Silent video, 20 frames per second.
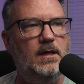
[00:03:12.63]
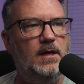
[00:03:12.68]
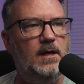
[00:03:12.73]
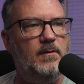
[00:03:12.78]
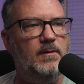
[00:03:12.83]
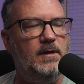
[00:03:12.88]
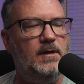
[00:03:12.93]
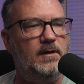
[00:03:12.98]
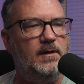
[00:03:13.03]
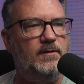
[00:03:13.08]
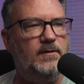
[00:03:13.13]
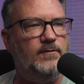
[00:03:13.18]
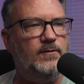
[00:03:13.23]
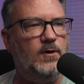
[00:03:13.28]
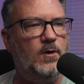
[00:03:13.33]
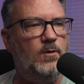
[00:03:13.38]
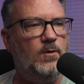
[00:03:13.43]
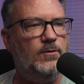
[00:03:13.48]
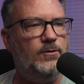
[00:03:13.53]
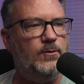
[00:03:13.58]
I mean, like if you're
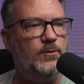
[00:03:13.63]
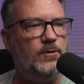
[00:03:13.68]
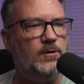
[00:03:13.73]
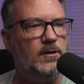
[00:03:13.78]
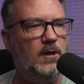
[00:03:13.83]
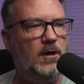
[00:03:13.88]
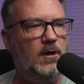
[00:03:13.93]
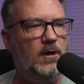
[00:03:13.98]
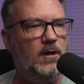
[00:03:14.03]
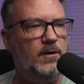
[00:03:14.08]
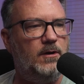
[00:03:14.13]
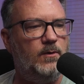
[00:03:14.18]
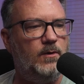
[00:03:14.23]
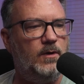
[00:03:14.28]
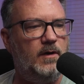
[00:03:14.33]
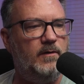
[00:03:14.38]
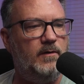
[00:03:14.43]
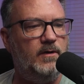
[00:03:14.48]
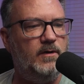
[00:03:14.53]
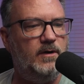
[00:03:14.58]
going through Claude or
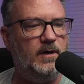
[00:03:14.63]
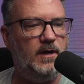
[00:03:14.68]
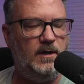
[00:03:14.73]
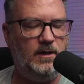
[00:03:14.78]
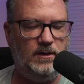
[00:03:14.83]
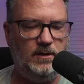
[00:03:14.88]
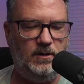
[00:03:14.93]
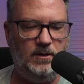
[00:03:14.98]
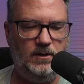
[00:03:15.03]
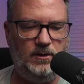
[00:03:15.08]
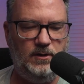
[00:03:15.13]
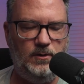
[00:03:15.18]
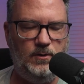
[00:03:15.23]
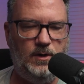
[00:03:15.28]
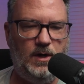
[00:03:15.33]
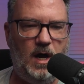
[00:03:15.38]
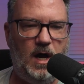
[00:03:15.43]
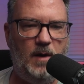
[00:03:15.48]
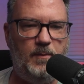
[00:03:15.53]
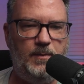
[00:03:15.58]
whatever, you, you
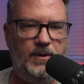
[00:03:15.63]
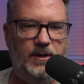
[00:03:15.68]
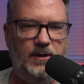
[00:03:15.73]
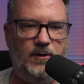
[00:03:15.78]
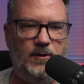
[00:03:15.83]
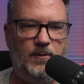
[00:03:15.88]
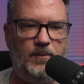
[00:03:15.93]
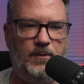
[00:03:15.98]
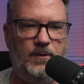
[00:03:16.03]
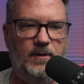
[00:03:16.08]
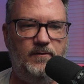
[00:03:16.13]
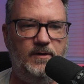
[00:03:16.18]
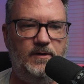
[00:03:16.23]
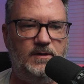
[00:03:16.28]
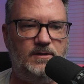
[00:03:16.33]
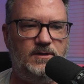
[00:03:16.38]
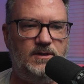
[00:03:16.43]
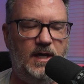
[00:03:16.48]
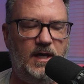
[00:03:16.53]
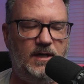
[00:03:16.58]
copy your
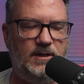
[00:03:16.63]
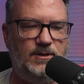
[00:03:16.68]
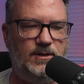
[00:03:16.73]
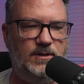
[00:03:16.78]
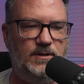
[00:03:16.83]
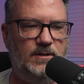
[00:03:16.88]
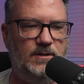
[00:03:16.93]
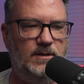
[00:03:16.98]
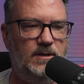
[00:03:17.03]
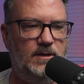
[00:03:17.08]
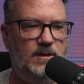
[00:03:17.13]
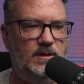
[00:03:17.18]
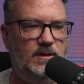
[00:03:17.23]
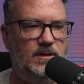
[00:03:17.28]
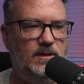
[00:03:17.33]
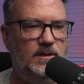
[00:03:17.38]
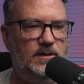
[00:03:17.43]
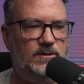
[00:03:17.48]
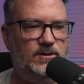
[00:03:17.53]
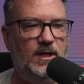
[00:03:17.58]
previous section
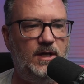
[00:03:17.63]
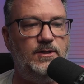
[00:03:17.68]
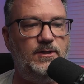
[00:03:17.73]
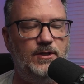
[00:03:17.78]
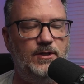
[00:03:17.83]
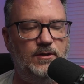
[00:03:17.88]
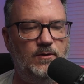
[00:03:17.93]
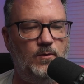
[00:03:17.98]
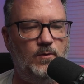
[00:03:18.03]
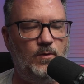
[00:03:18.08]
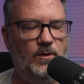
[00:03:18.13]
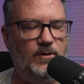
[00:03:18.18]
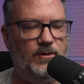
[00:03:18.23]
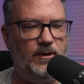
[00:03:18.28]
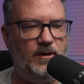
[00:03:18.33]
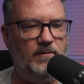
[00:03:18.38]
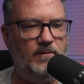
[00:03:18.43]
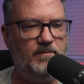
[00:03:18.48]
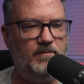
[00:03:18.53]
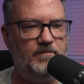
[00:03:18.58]
session with
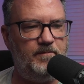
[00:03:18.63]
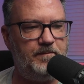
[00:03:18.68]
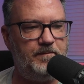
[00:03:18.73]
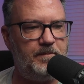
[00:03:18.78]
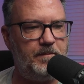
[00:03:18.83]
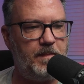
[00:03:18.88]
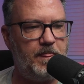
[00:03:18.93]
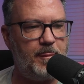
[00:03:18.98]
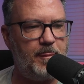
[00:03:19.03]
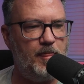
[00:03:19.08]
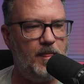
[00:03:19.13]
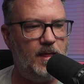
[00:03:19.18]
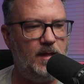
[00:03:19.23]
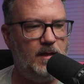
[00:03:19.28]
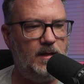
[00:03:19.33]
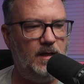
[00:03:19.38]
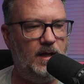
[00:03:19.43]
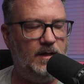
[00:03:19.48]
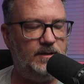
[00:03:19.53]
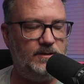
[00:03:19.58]
them.
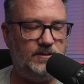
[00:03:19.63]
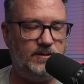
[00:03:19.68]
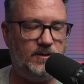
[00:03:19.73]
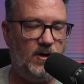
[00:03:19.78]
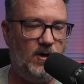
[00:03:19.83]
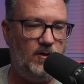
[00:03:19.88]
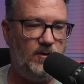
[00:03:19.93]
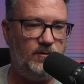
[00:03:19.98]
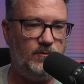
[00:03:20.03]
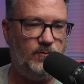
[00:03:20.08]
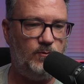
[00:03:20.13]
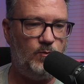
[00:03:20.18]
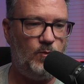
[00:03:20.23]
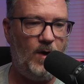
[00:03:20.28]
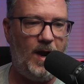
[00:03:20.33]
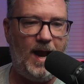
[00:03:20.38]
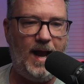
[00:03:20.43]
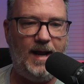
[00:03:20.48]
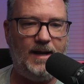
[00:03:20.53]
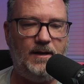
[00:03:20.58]
I just call it
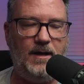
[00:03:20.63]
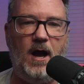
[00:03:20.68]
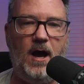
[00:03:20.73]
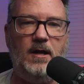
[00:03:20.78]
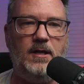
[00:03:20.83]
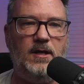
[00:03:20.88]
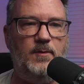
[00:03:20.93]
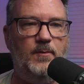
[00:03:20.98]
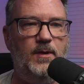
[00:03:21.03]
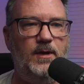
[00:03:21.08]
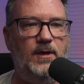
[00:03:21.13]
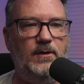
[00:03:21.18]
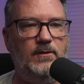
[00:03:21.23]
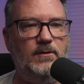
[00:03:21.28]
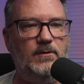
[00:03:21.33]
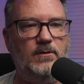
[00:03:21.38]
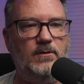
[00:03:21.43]
RAG document.